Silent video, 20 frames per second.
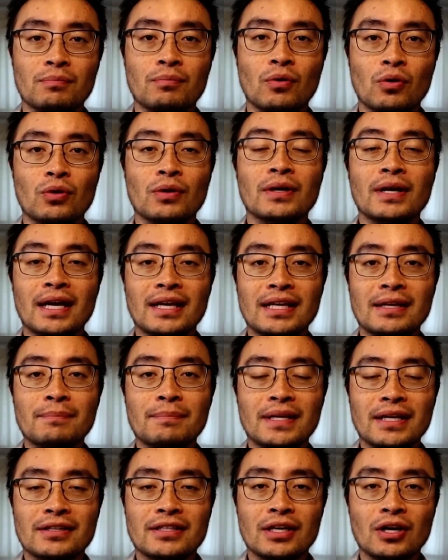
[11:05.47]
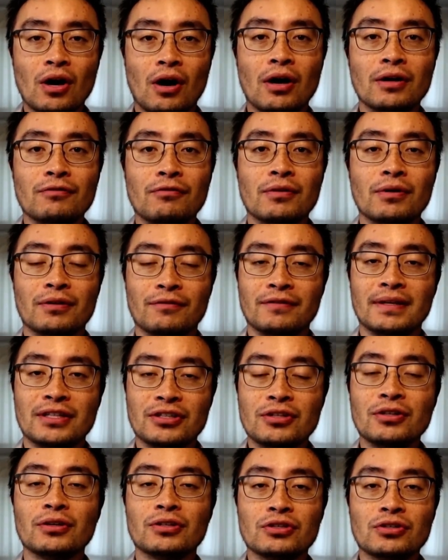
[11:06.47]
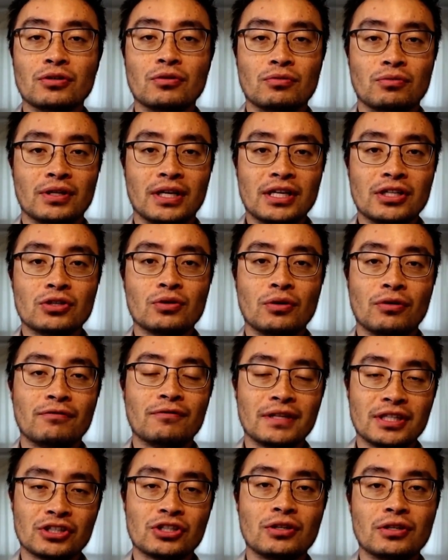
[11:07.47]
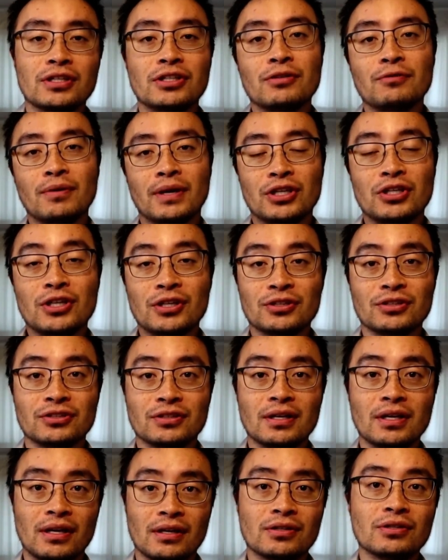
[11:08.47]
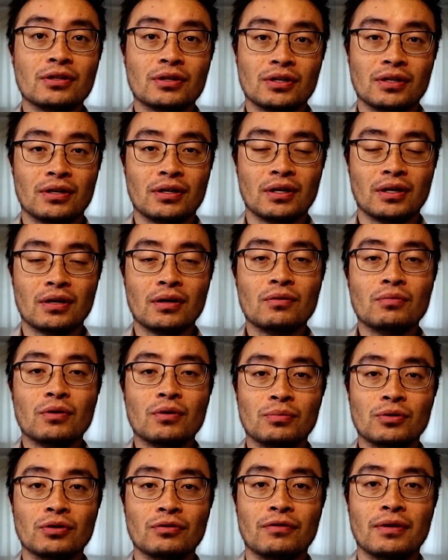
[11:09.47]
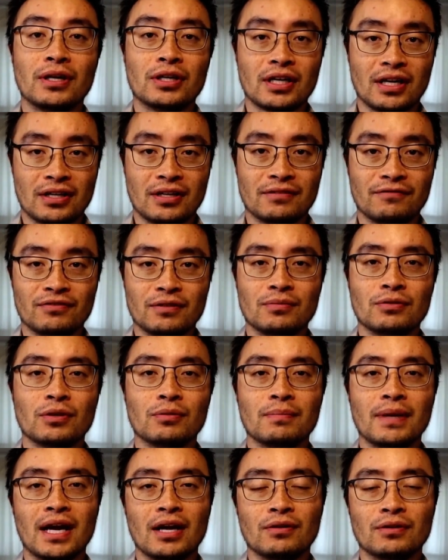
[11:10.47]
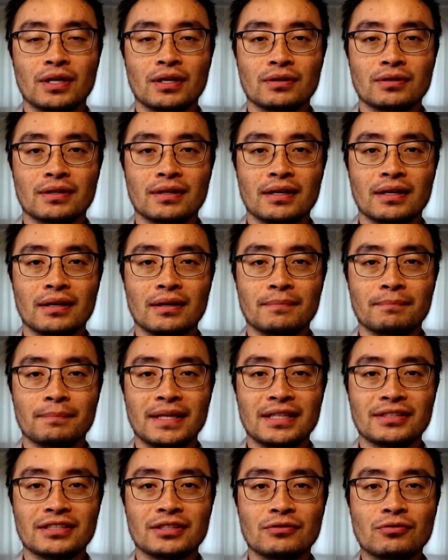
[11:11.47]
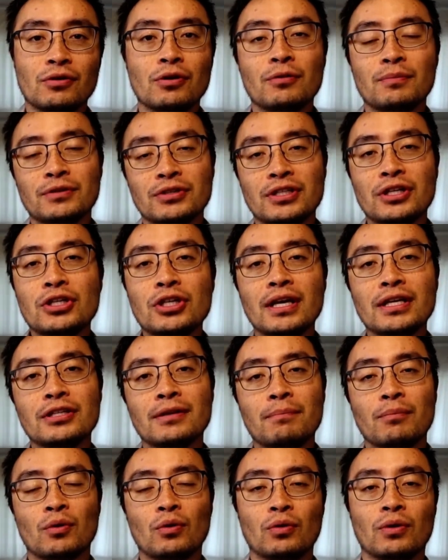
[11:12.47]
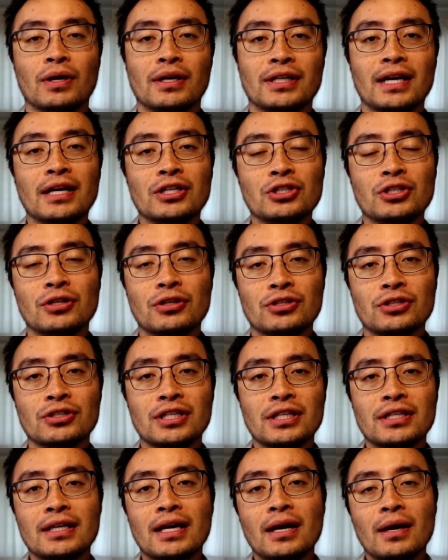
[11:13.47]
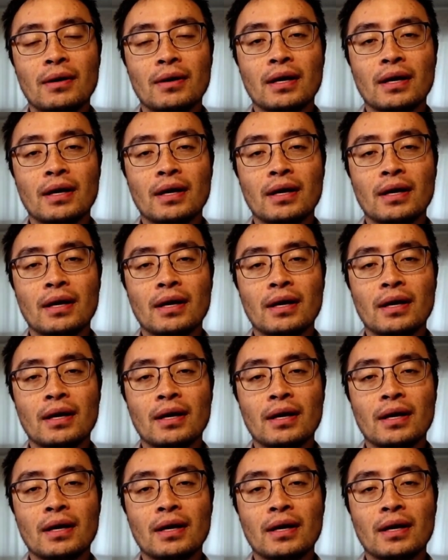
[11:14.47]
Poor lighting makes it hard for investors to read your facial expressions. Third, remove clutter from your background. Messy rooms suggest poor attention to detail.